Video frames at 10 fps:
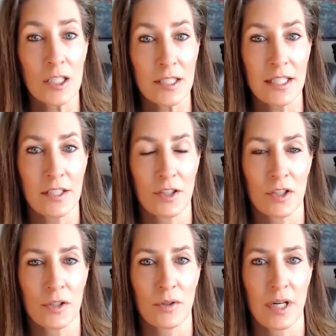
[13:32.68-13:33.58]
early in
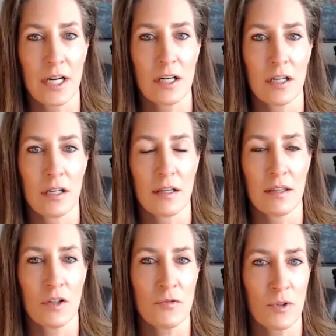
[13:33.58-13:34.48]
your career
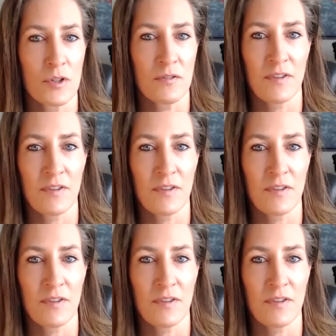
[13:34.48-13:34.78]
in those first